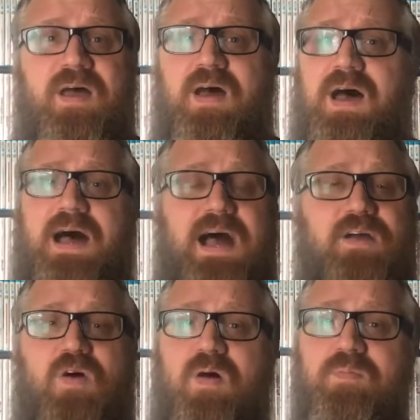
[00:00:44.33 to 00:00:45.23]
I
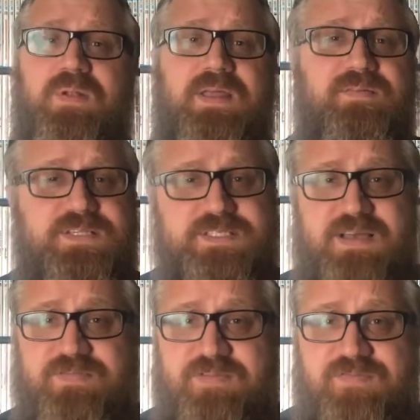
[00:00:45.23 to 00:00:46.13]
can't believe the
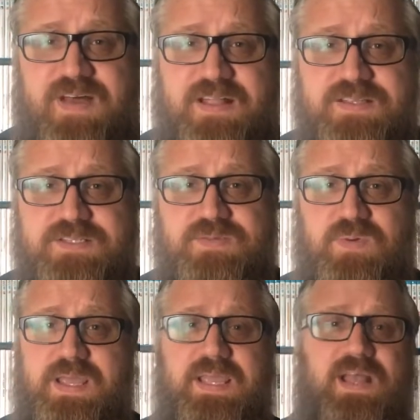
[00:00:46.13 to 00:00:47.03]
stuff I found this
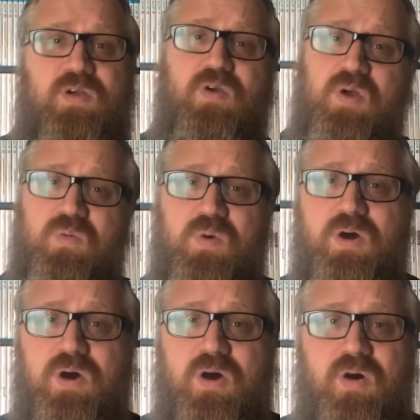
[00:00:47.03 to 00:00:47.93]
week at
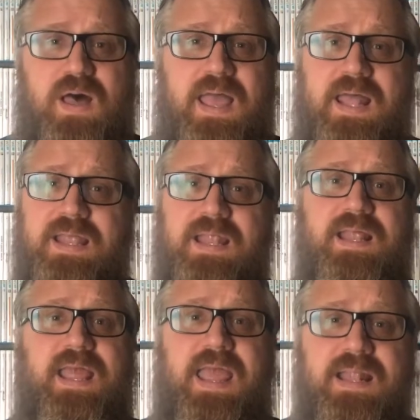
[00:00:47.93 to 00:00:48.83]
Goodwill, and then
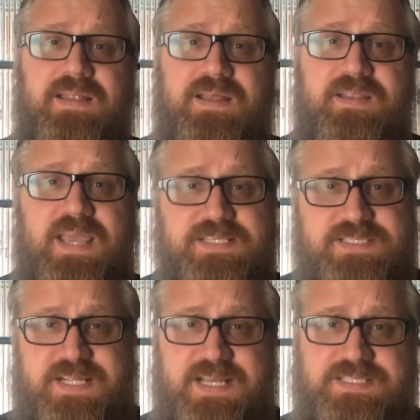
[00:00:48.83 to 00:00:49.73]
it ended
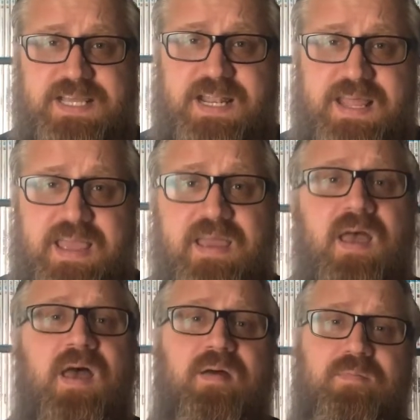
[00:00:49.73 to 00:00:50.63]
yesterday, Saturday,
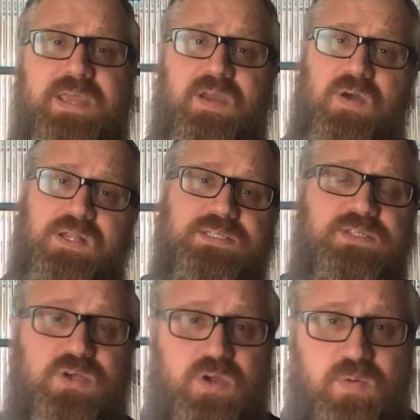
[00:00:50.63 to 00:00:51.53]
me going
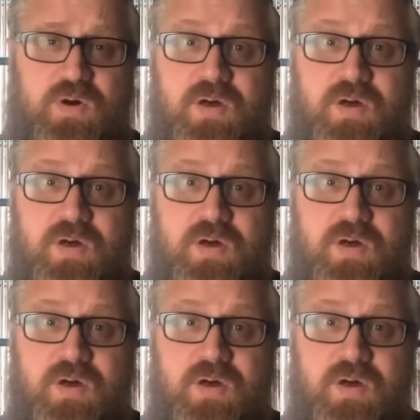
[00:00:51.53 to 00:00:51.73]
into Goodwill